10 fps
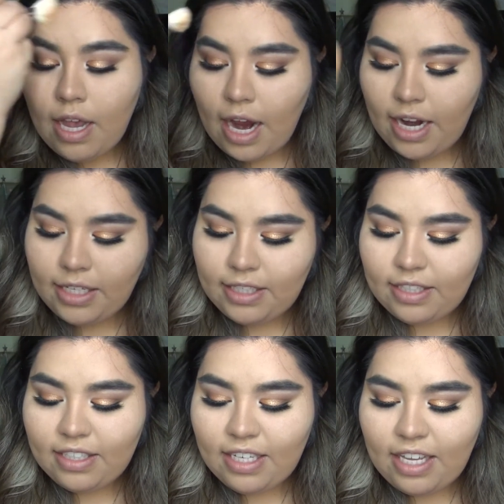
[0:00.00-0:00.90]

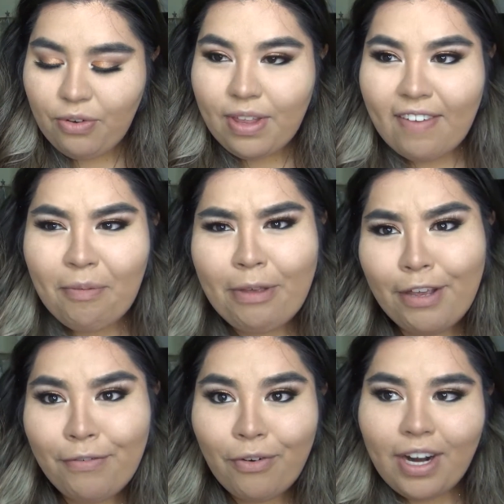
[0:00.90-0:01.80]
Because I don't really have a
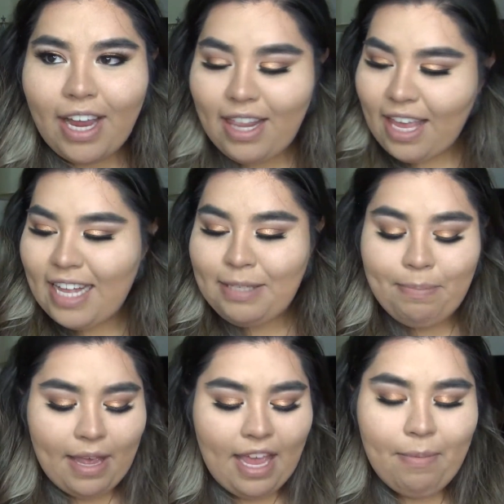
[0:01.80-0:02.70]
big forehead. Like, it's
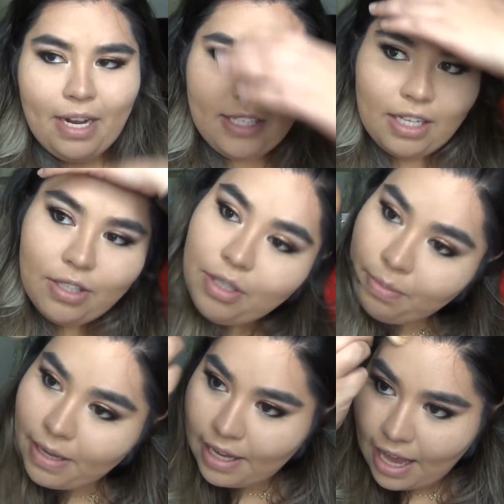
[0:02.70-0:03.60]
big, but it's not
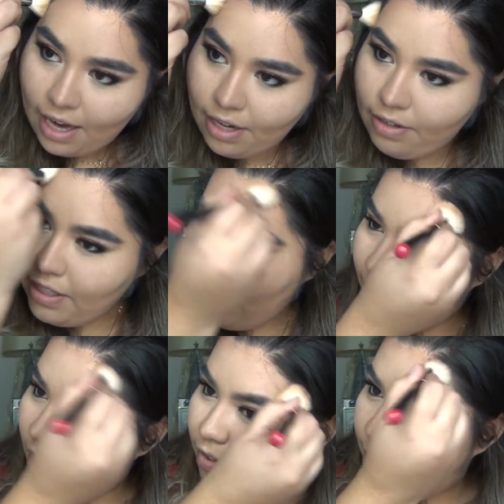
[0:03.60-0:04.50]
too big. I don't know, it's kind
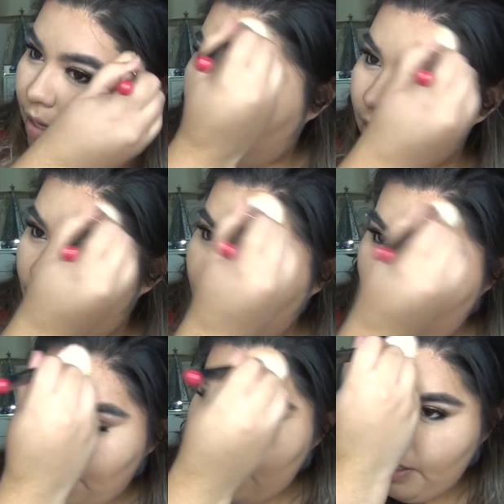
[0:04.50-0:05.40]
of hard for me
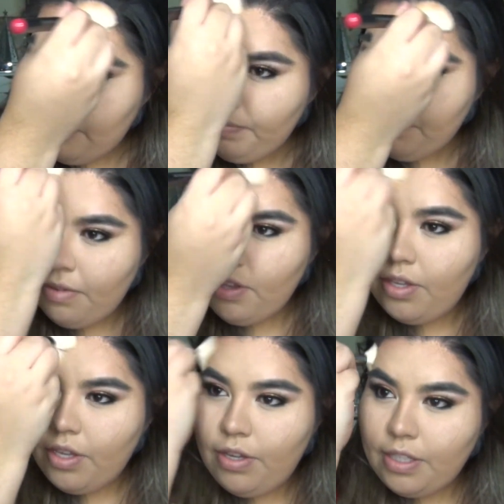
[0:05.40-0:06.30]

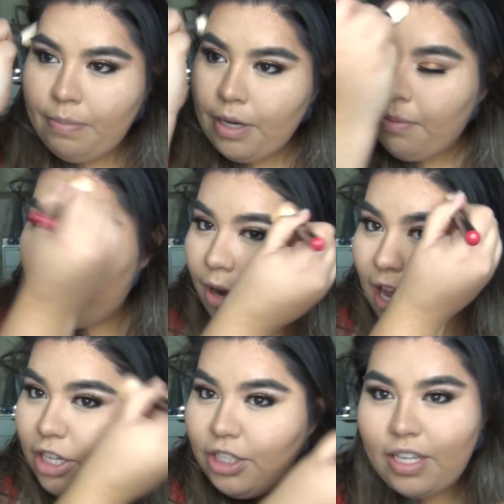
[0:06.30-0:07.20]
to use a bigger
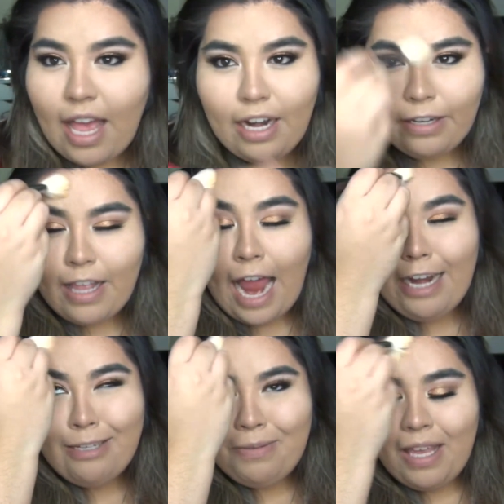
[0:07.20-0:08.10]
brush.
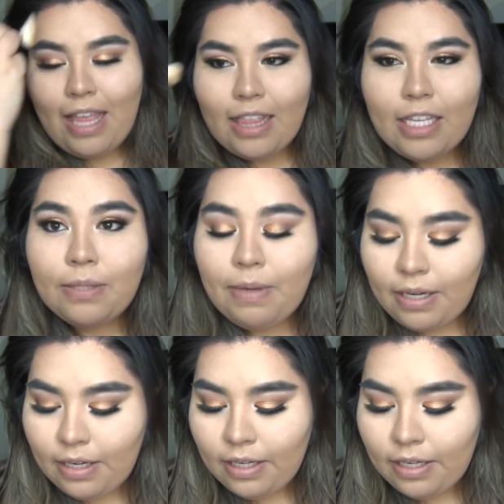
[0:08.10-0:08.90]
I just really like this one.